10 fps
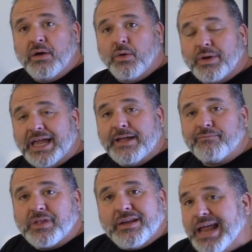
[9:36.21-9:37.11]

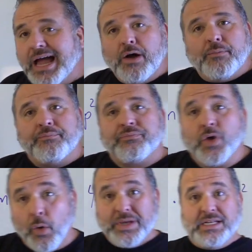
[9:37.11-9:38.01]
Okay, now,
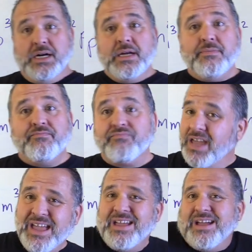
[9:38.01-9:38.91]
are we done?
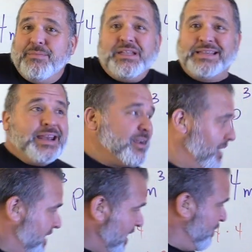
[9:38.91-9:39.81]
Yeah, I mean,
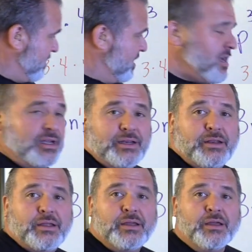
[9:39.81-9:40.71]
technically, yeah, we're done.
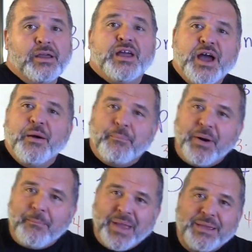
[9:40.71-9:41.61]

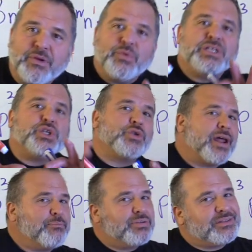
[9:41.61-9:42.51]
But maybe we should try
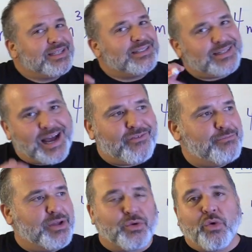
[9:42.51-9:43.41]
to put these in
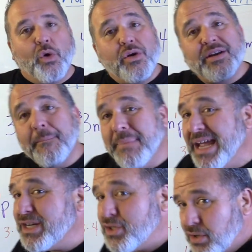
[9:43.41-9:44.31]
alphabetical order to
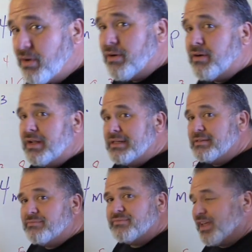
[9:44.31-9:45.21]
make sure
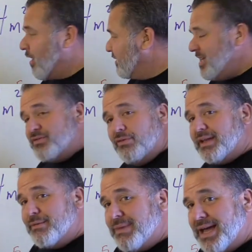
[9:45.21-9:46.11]
that our teacher don't
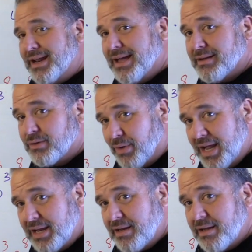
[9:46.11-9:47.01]
get mad at us,
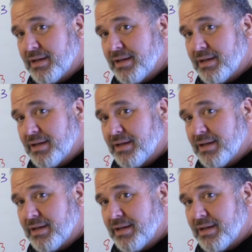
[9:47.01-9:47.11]
right?